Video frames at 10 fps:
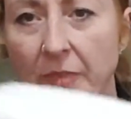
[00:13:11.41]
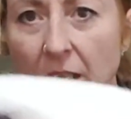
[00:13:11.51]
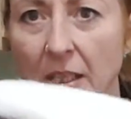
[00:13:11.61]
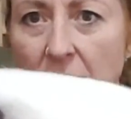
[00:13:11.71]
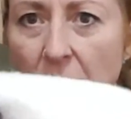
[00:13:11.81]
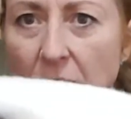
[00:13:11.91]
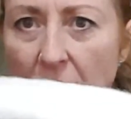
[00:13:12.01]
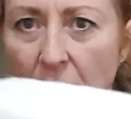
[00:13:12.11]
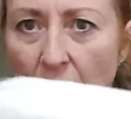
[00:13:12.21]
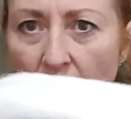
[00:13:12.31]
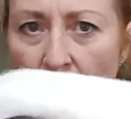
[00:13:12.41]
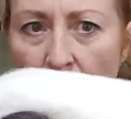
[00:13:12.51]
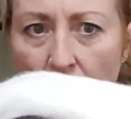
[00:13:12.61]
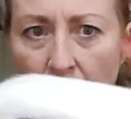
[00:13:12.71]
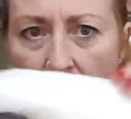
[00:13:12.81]
He's also got a
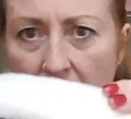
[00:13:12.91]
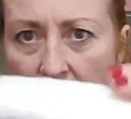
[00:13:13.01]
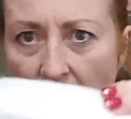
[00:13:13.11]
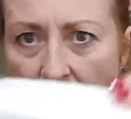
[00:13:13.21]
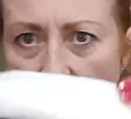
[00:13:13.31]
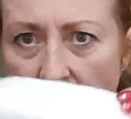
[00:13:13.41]
lump here